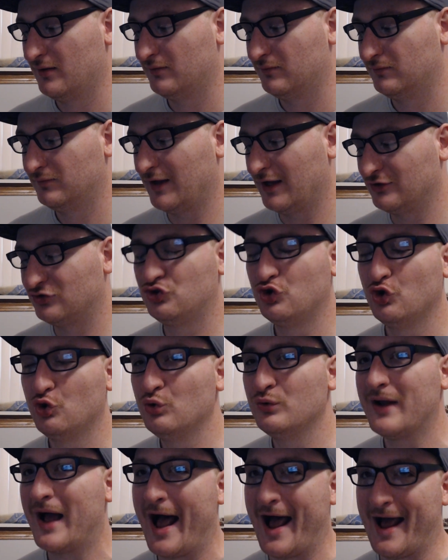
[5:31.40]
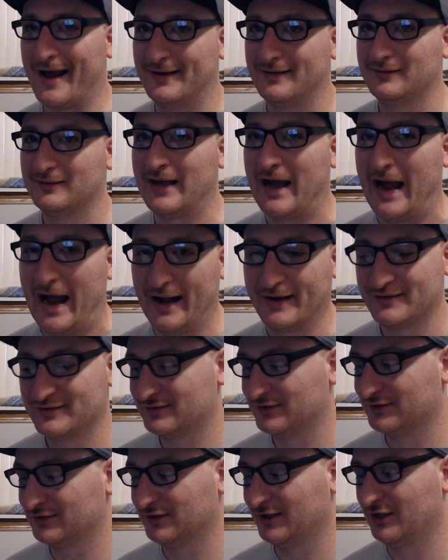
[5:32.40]
that do not
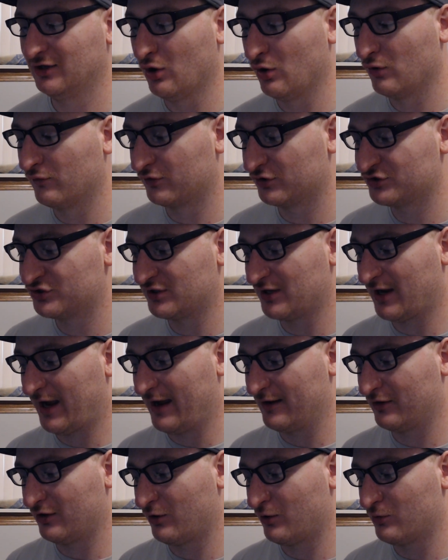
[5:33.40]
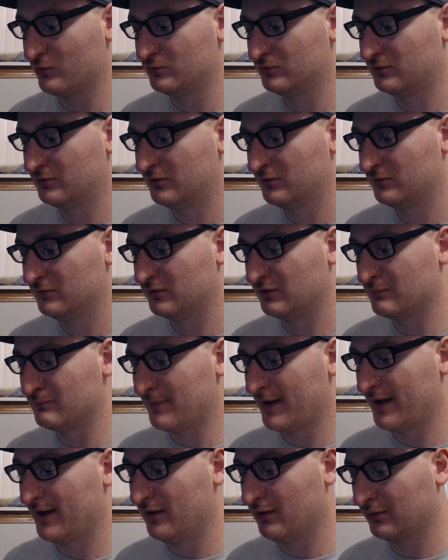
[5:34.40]
constantly overshadow the
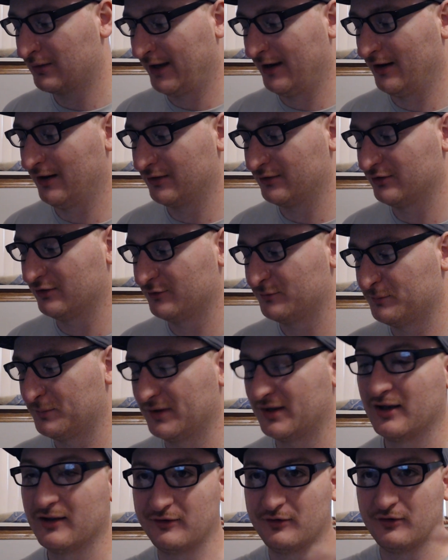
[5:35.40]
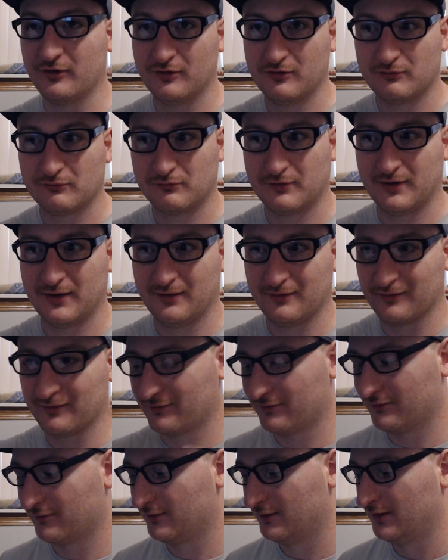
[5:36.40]
male characters because
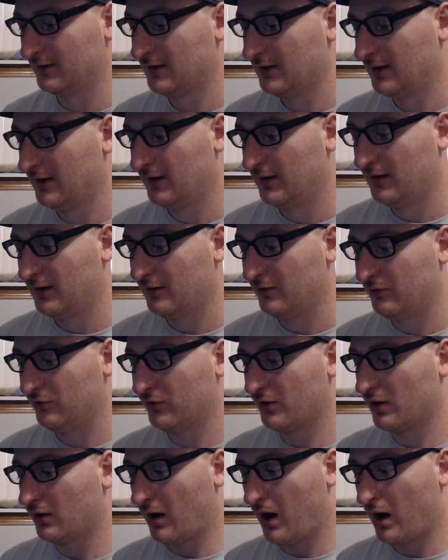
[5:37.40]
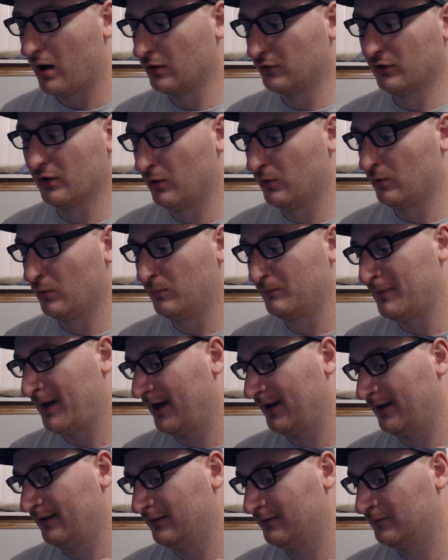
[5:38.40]
reasons. There are no
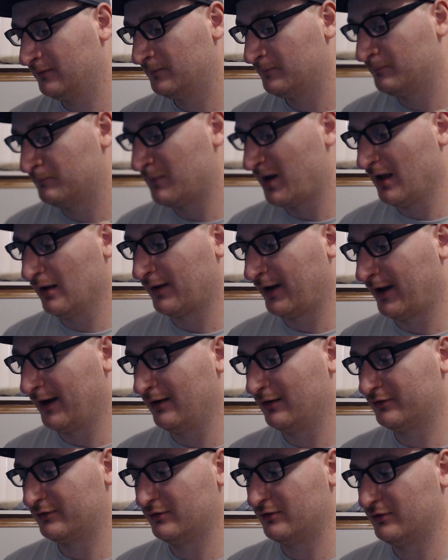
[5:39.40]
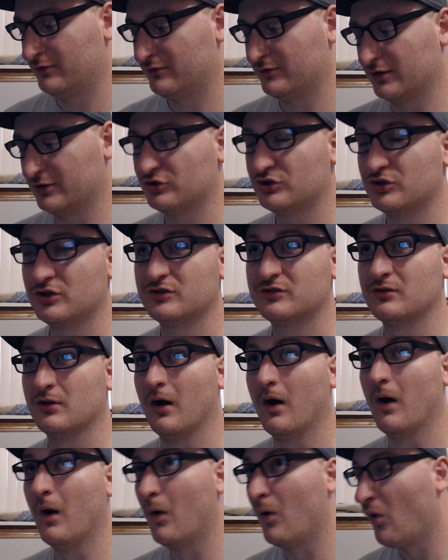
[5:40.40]
main male characters that are just
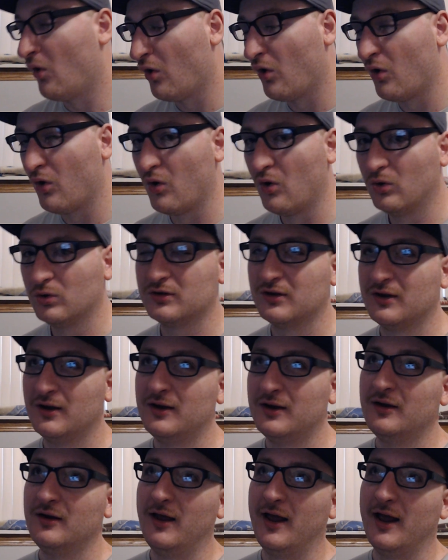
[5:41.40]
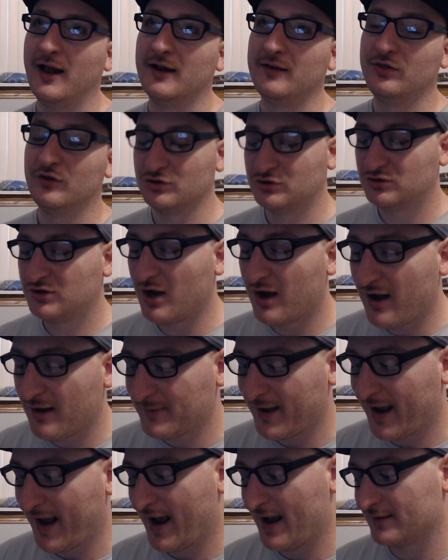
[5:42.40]
old and they're
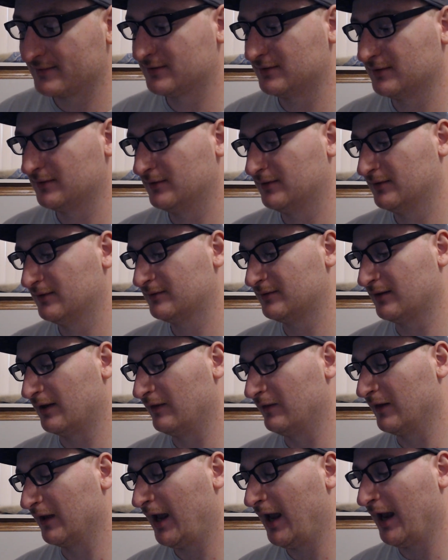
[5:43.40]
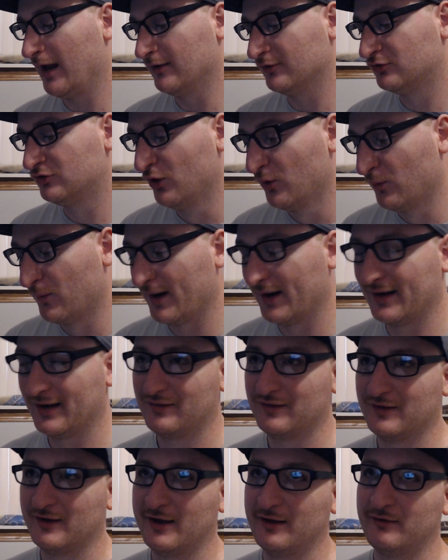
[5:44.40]
dumbasses and they can't do
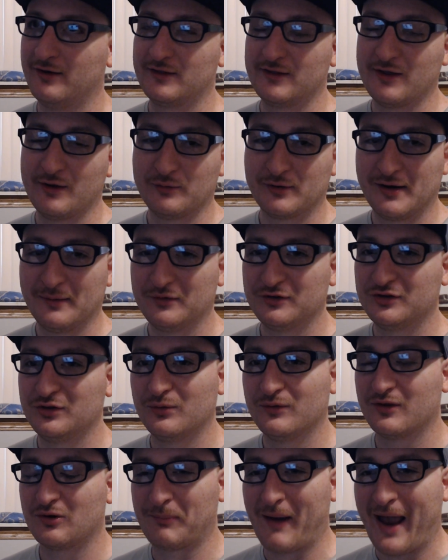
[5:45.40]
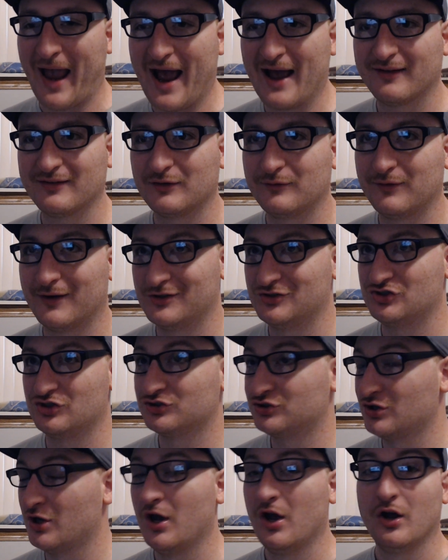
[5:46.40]
anything like they were able to do in their past
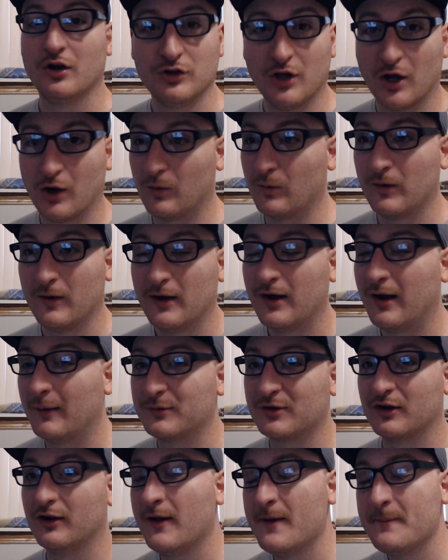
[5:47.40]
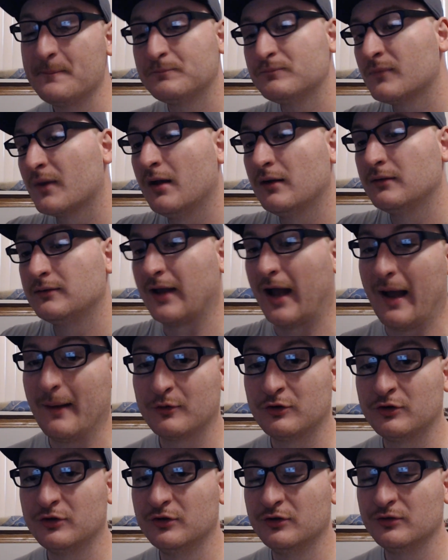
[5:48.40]
adventures. No, I'm sorry. Tom
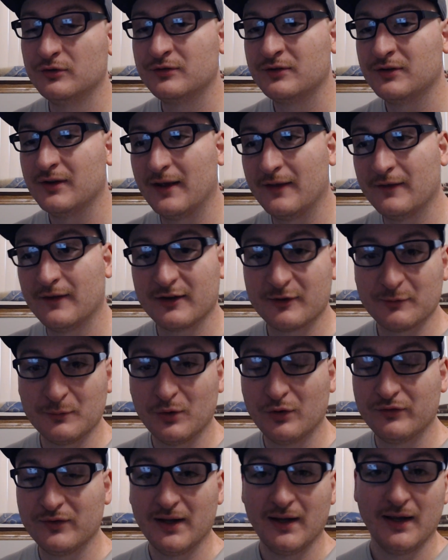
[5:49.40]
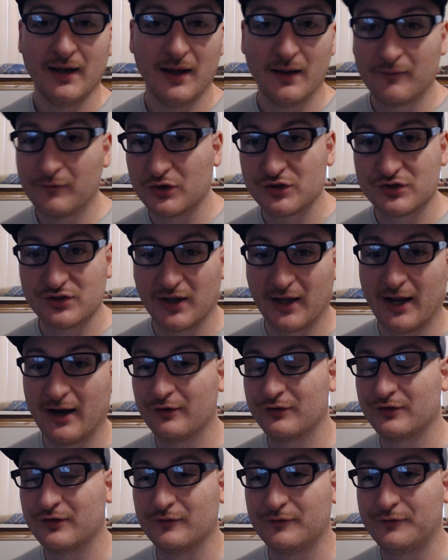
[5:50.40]
Cruise in this movie versus
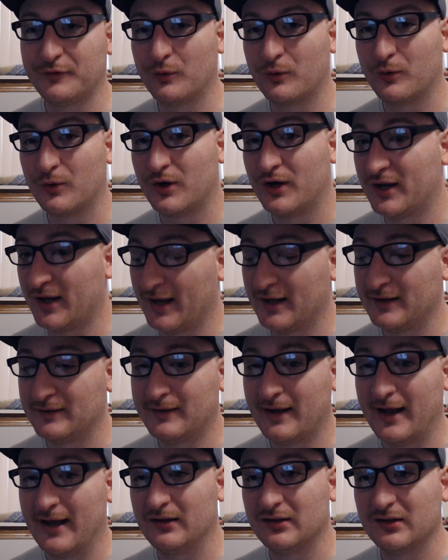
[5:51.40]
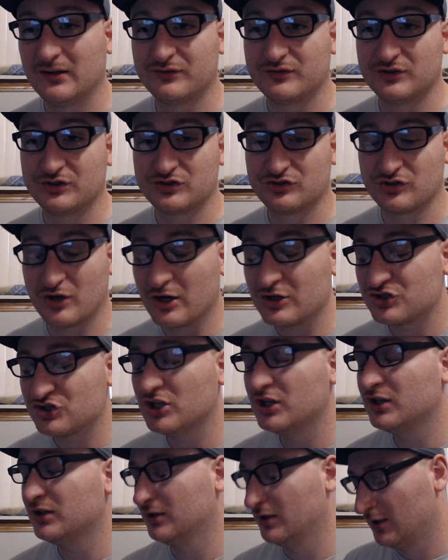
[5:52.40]
Harrison Ford in Dial of
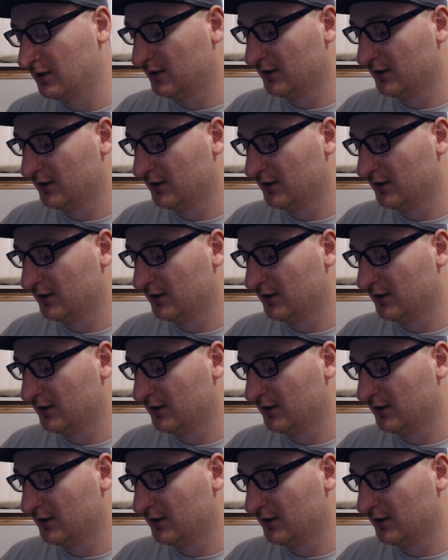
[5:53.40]
Destruction,